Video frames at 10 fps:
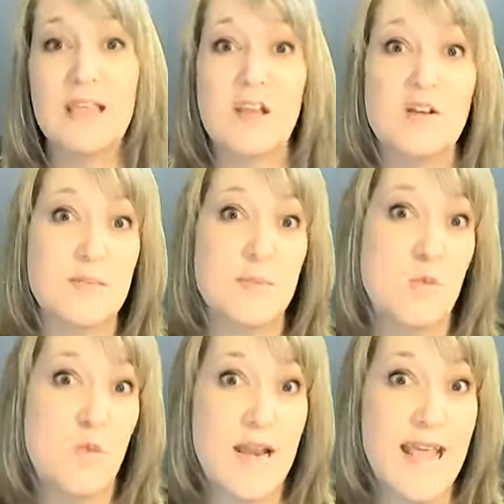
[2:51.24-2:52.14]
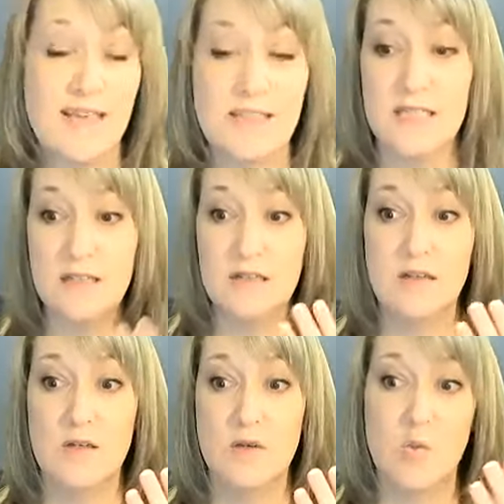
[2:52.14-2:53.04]
Can also be one-handed
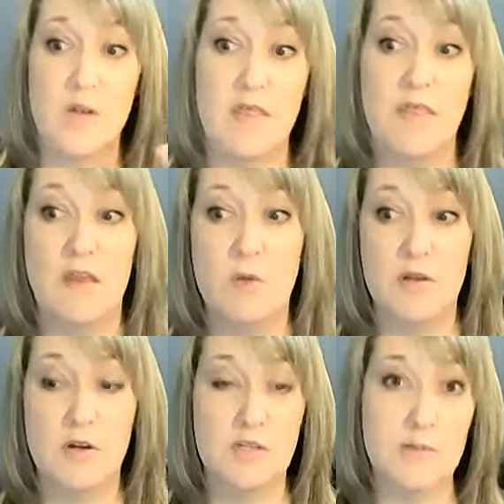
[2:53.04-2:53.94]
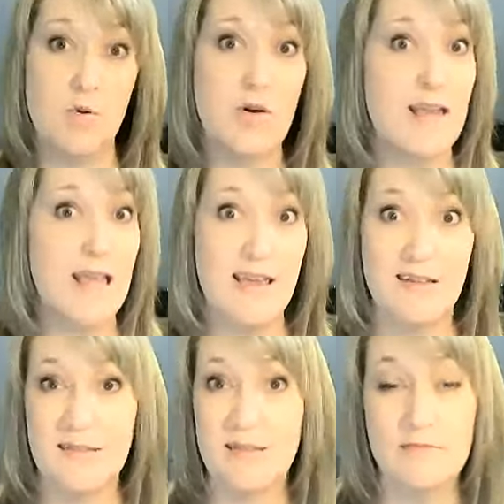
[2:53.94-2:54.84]
with, with your supporting
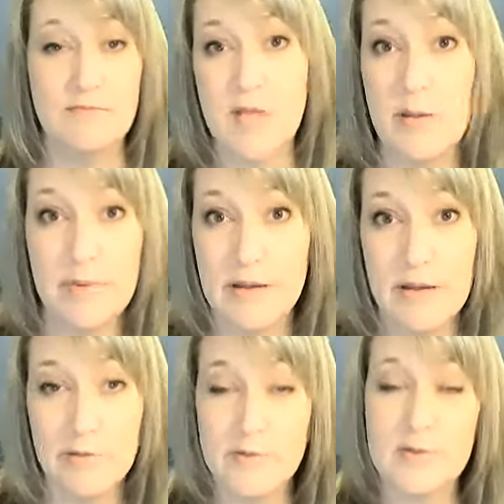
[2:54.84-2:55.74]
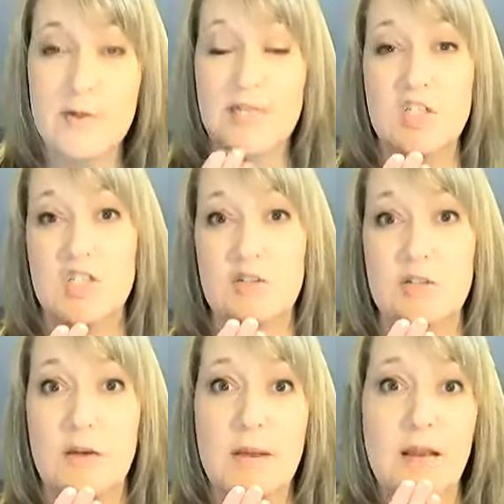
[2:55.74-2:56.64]
hand not being used, right? Just your
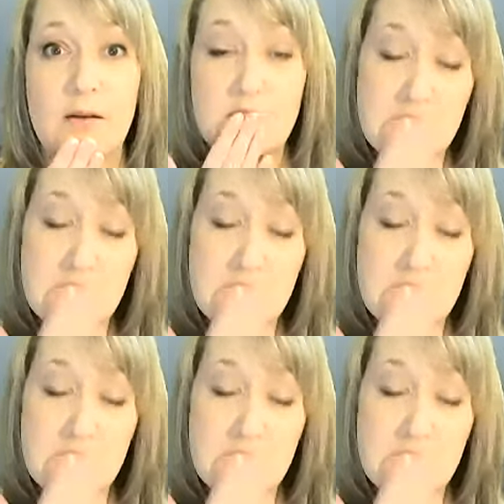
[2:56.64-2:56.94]
dominant hand.